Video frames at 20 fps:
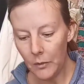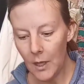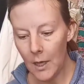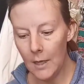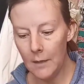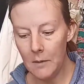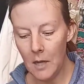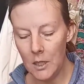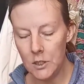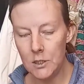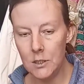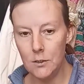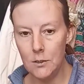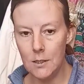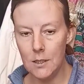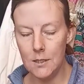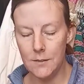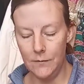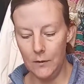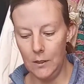And I'm actually doing
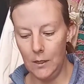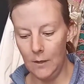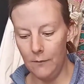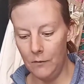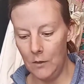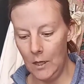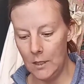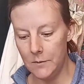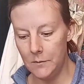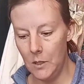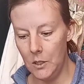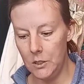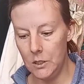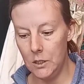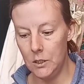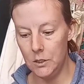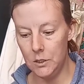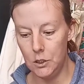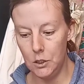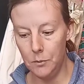this video, I forgot to
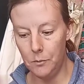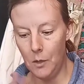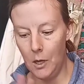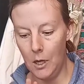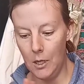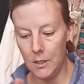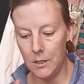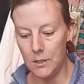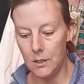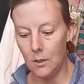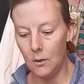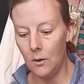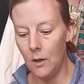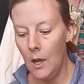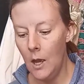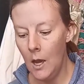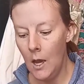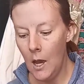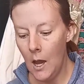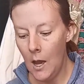mention, in 2 parts. So
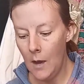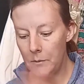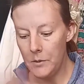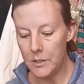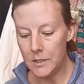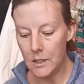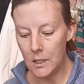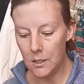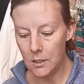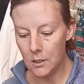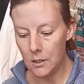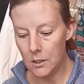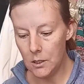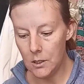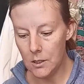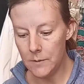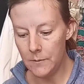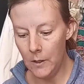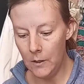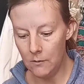I'm just going to
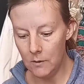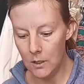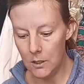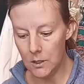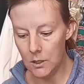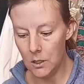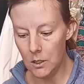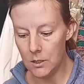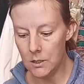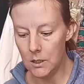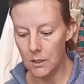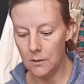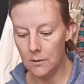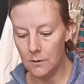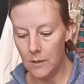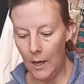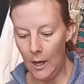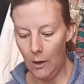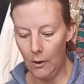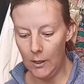introduce my research
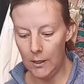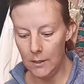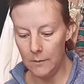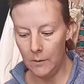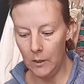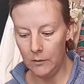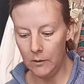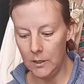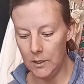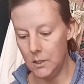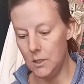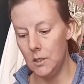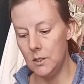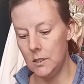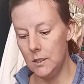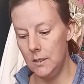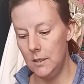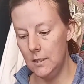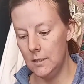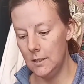and how I did my
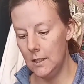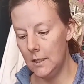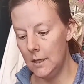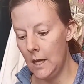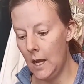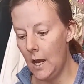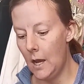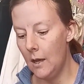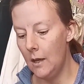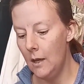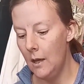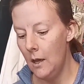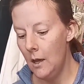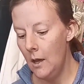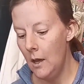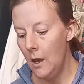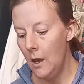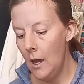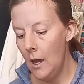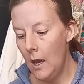research and things like that.
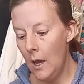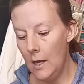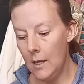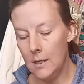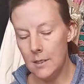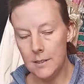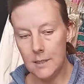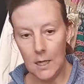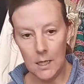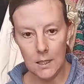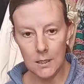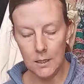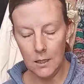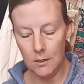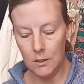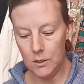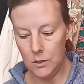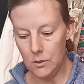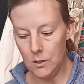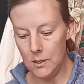And
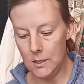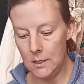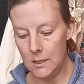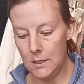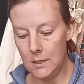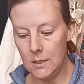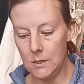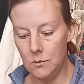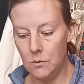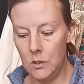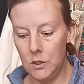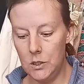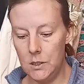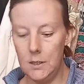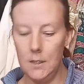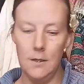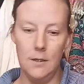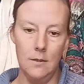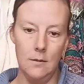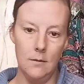secondary sources,
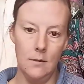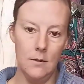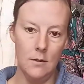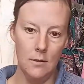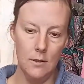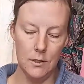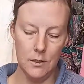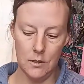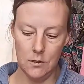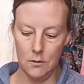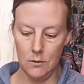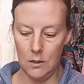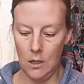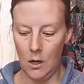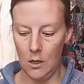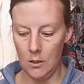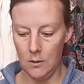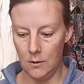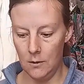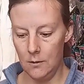which in history
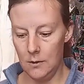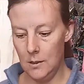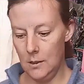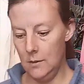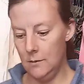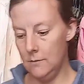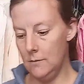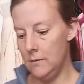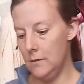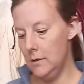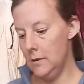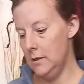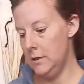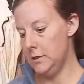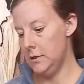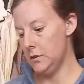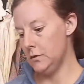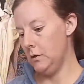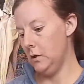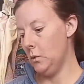
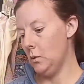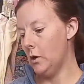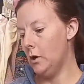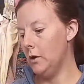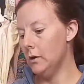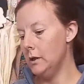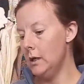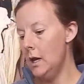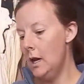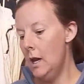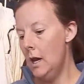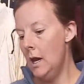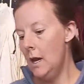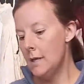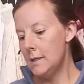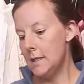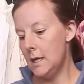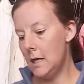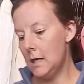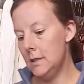world,
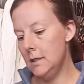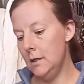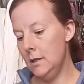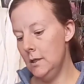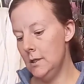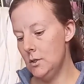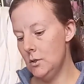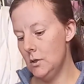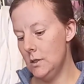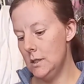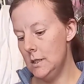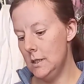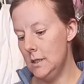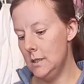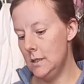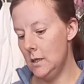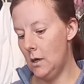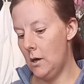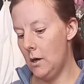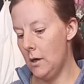secondary
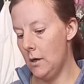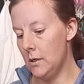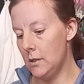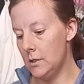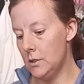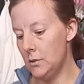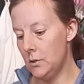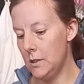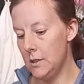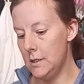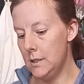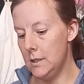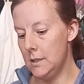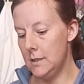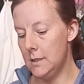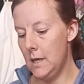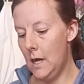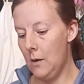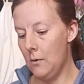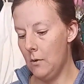sources are
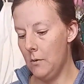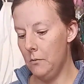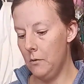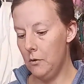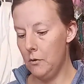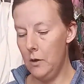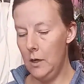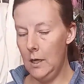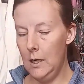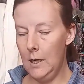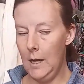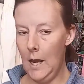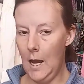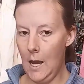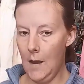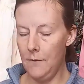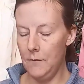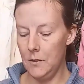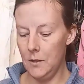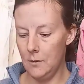sources that were created
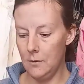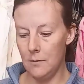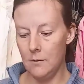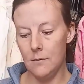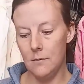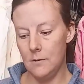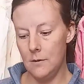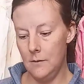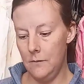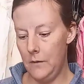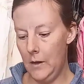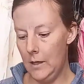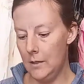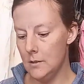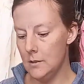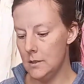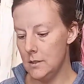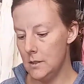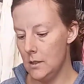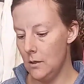after the
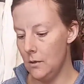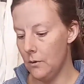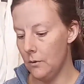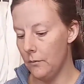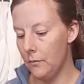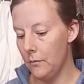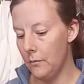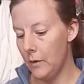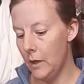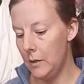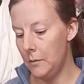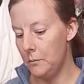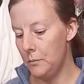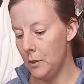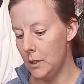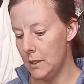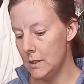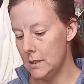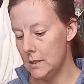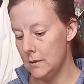event. So like
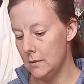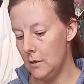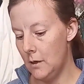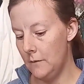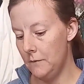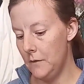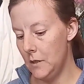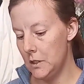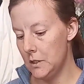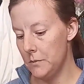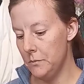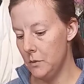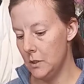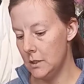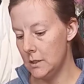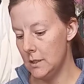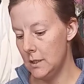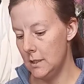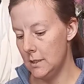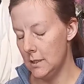books, nonfiction
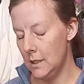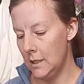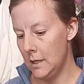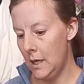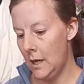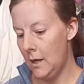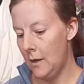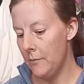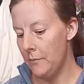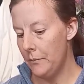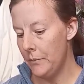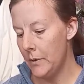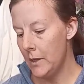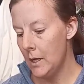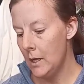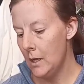books, and things like that.